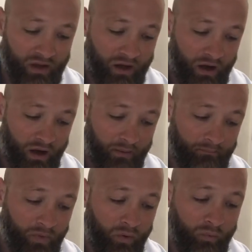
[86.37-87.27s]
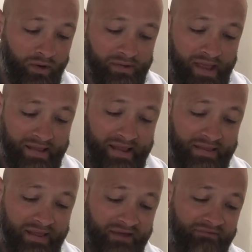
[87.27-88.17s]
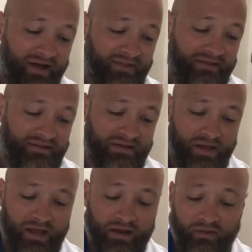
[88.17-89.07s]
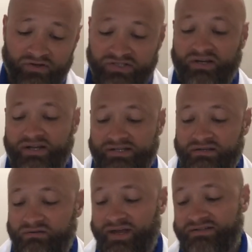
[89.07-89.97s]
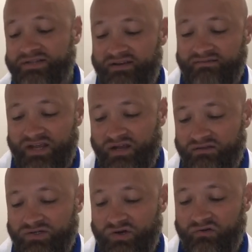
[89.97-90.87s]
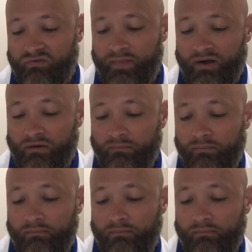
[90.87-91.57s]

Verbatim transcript: Uh, what they found that the, in other studies in two thousand eighteen, the Journal of America,